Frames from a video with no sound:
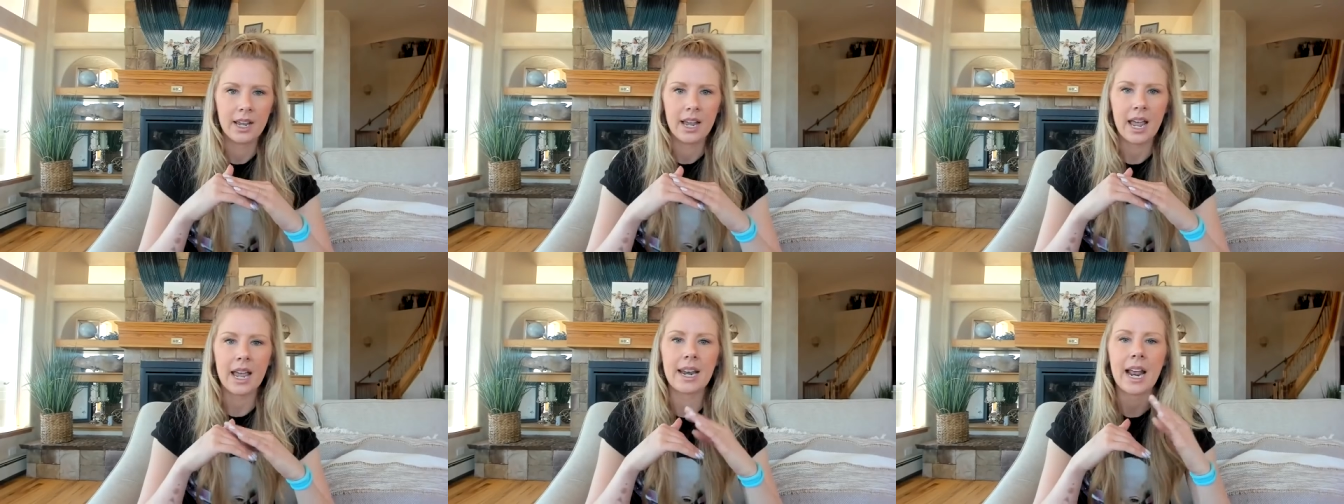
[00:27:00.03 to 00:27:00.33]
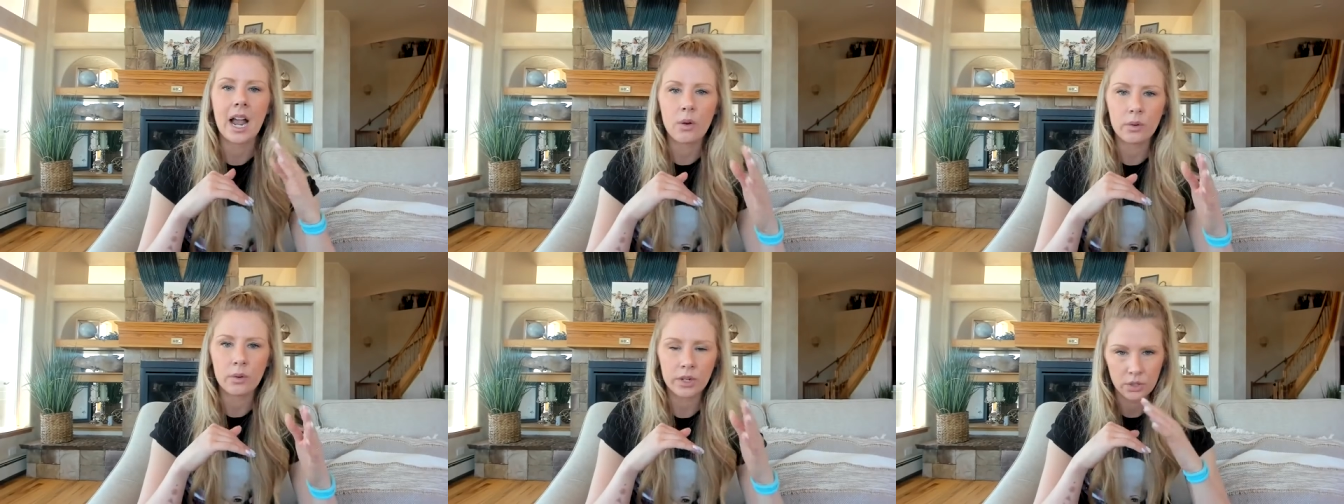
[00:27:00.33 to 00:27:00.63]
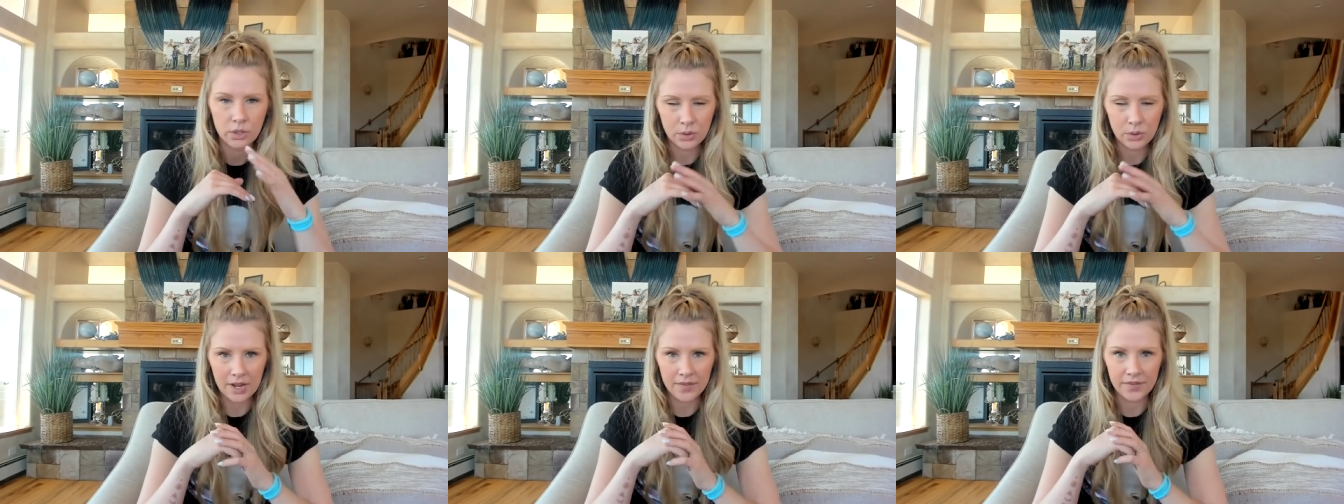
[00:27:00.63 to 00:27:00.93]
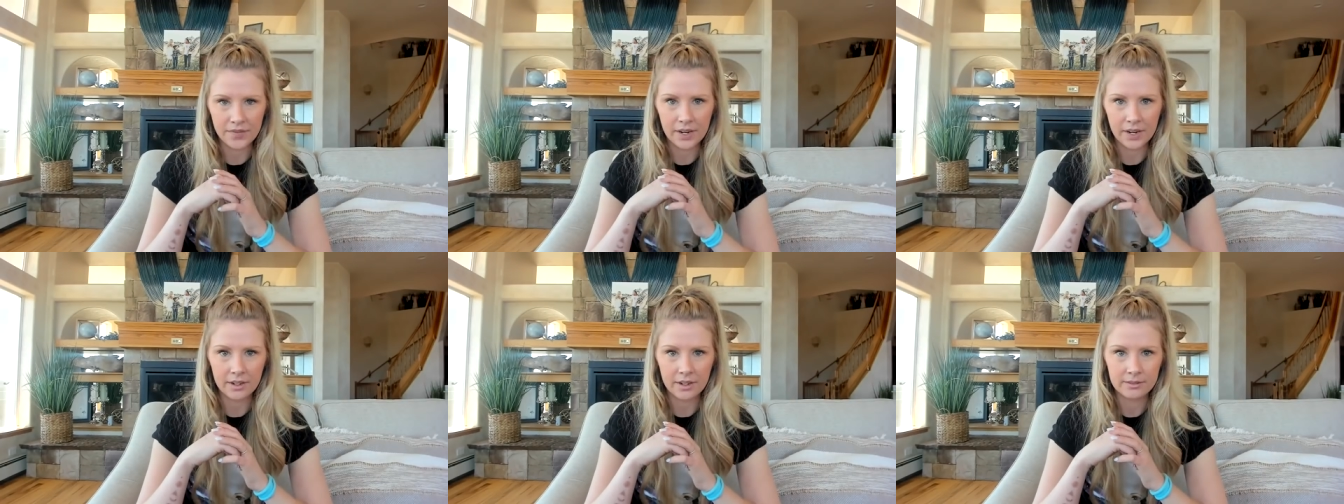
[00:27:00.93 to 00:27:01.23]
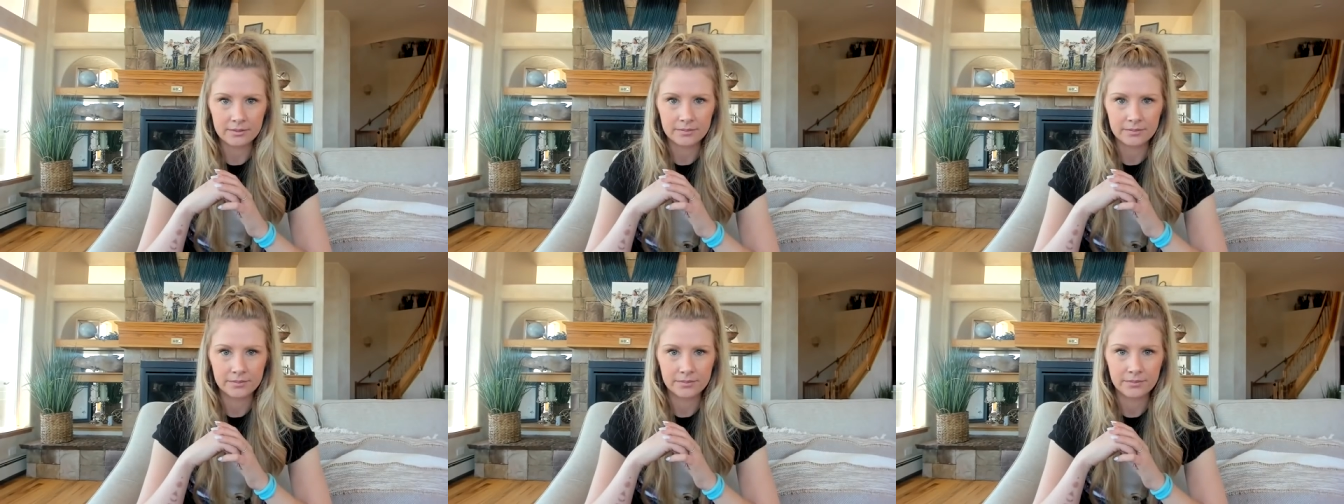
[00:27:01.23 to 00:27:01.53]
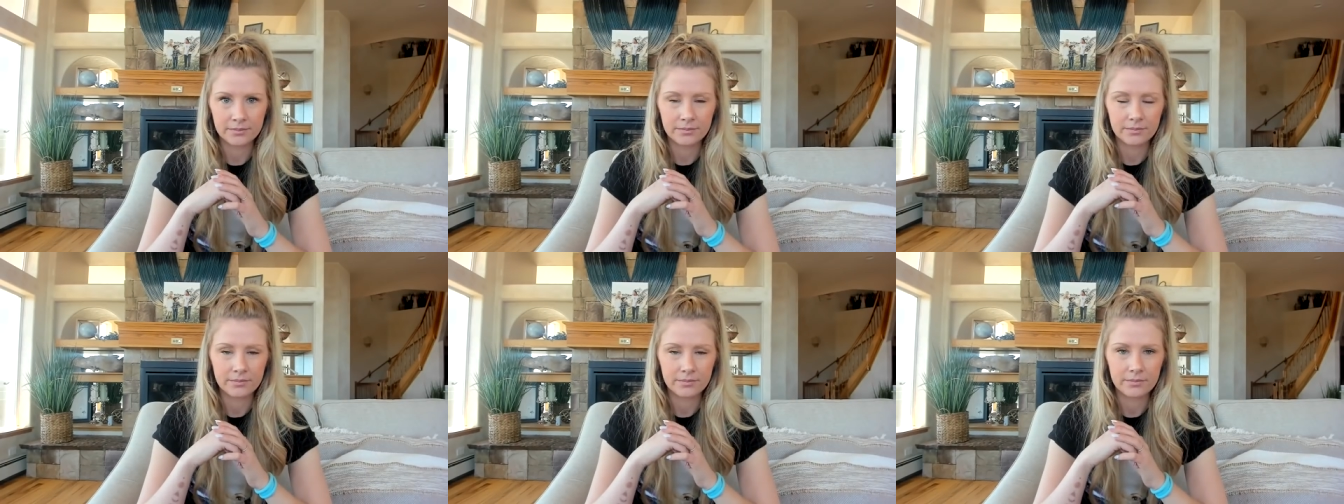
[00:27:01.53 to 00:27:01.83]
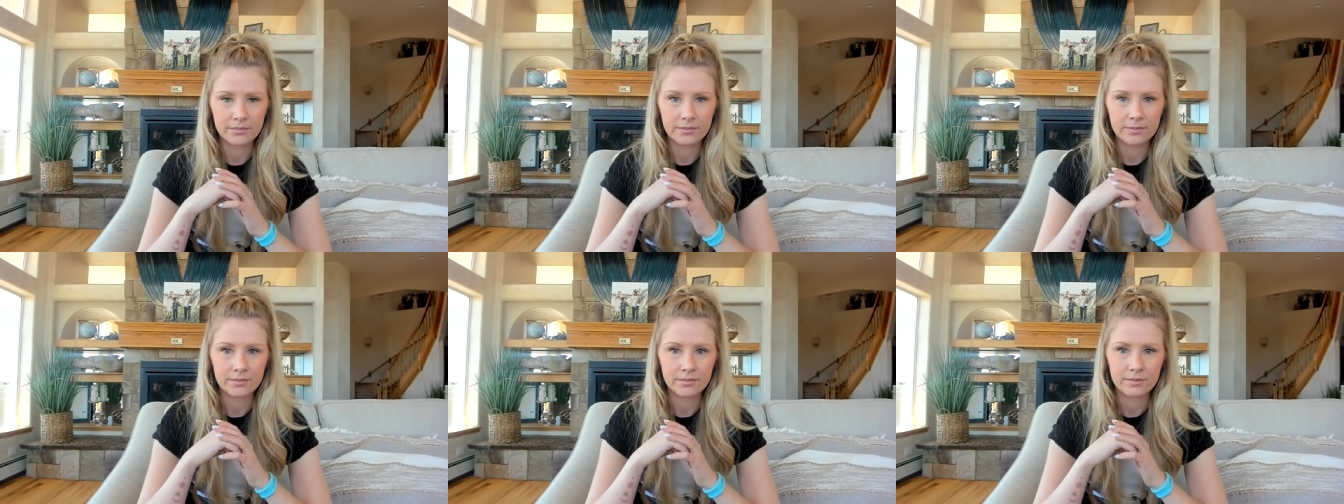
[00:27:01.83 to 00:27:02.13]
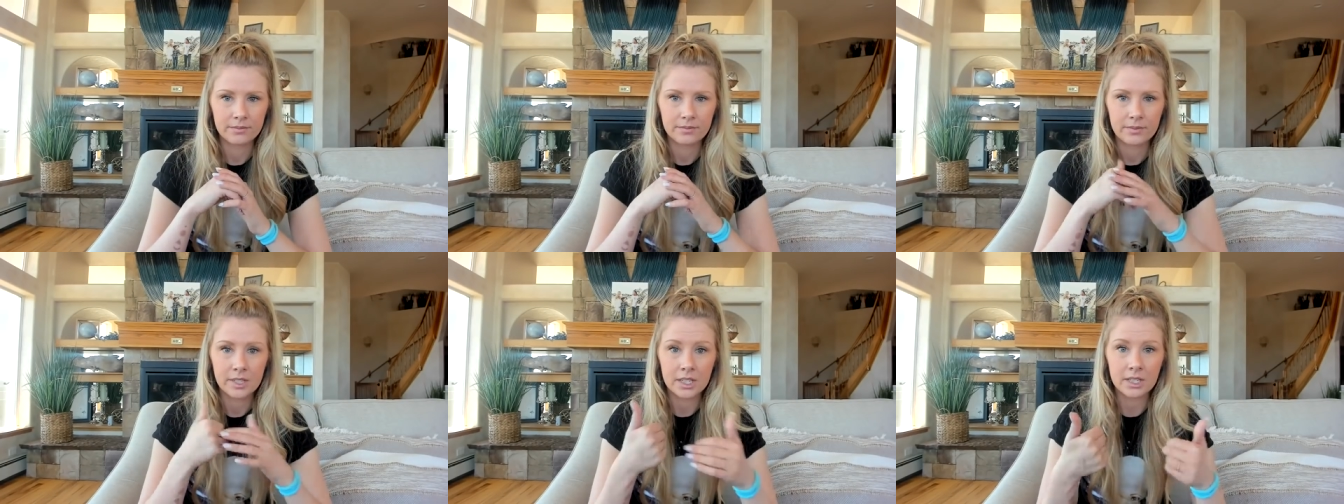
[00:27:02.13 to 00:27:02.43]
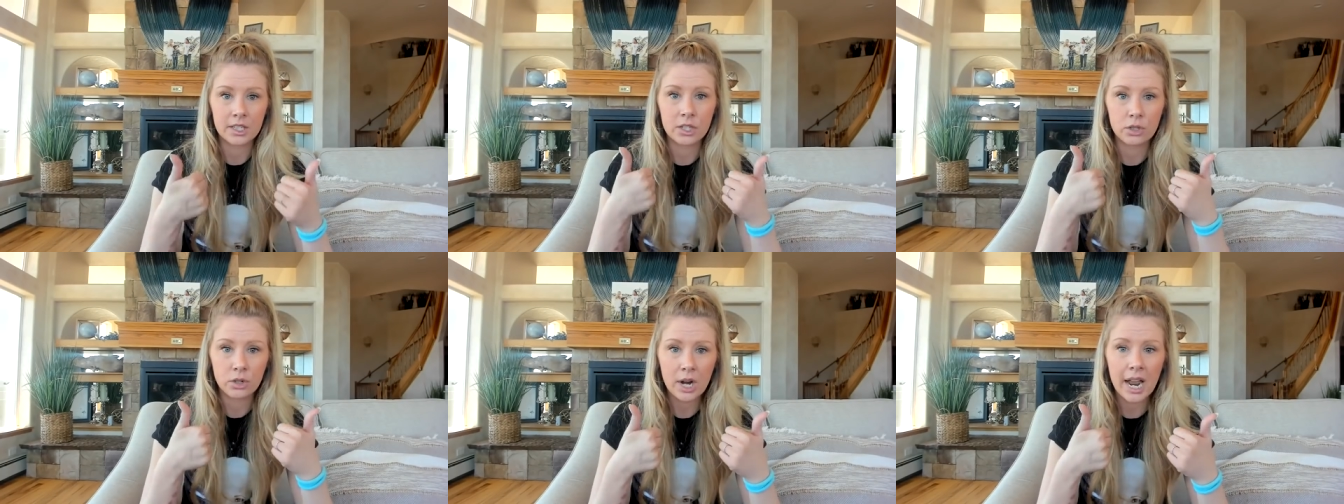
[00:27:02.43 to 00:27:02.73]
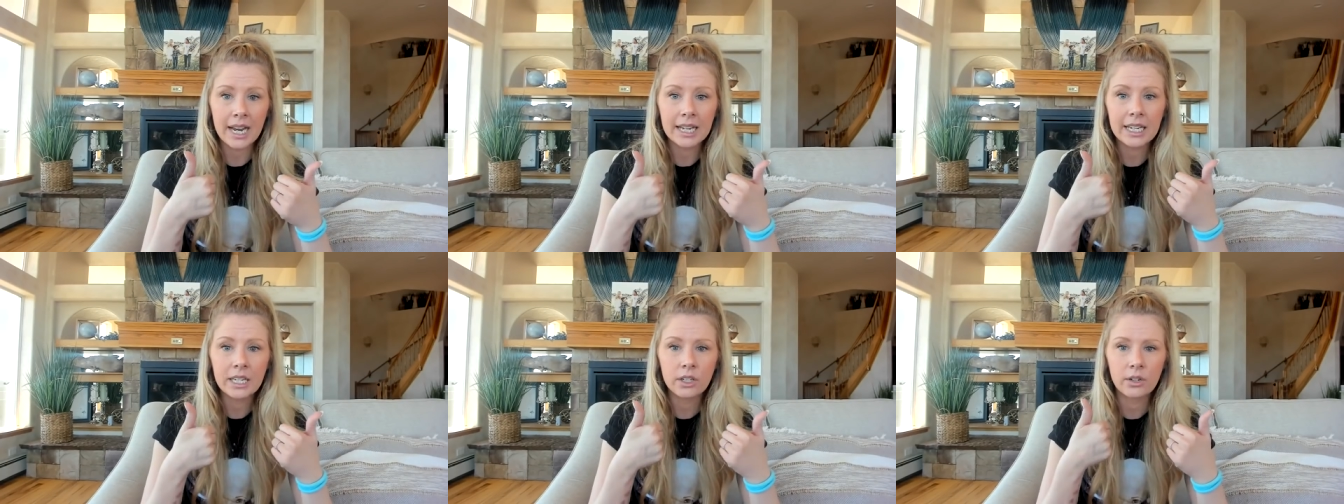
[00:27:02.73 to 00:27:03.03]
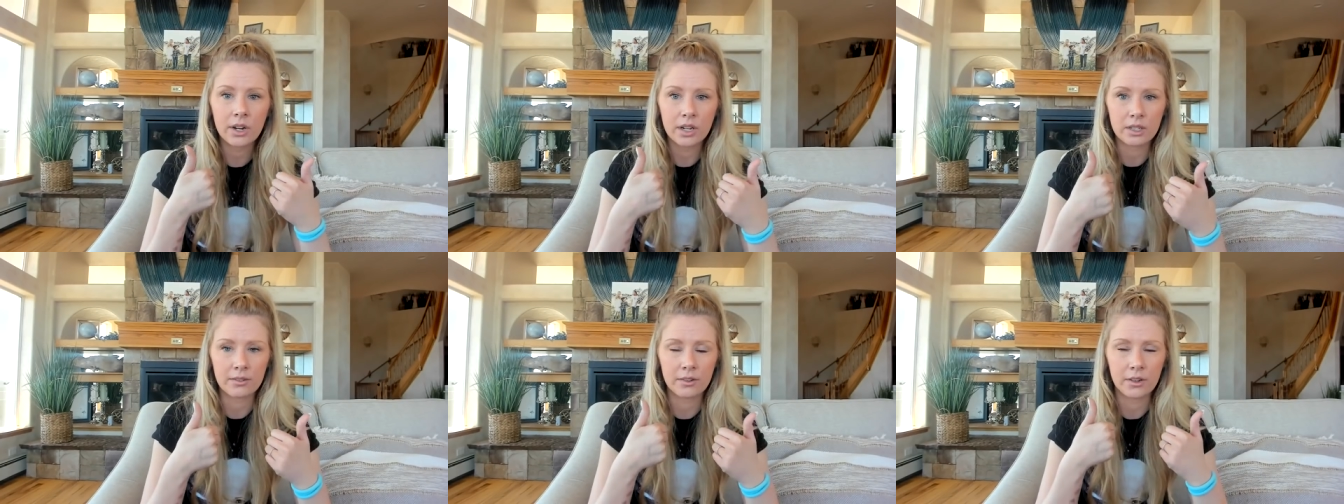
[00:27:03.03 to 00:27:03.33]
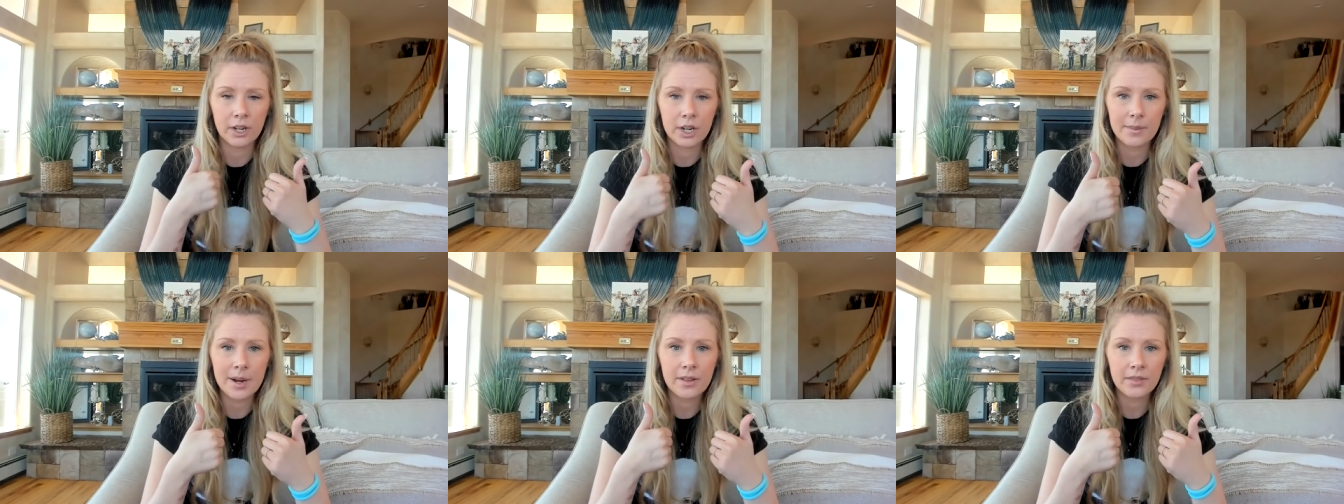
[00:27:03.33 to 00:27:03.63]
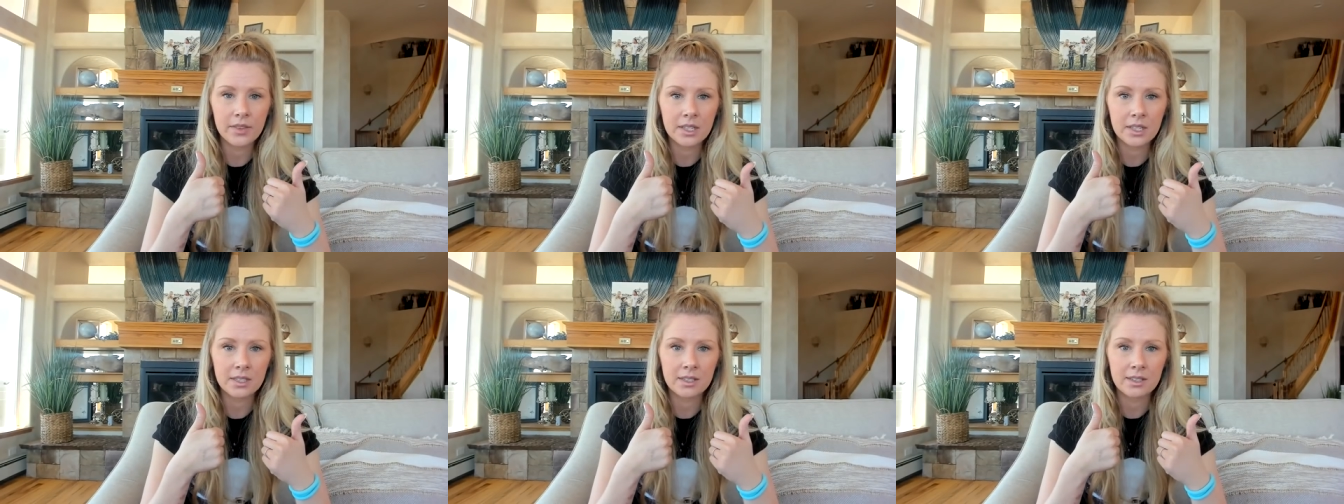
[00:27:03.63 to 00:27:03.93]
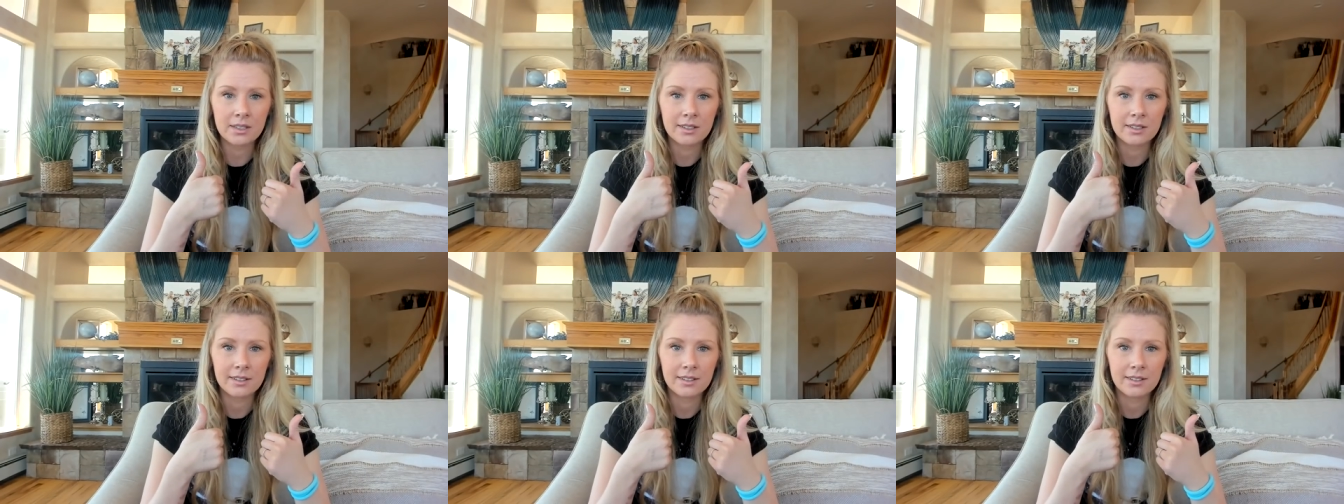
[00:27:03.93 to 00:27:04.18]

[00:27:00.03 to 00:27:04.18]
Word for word: and how can you get there? Is this tracking? You guys feel good about this?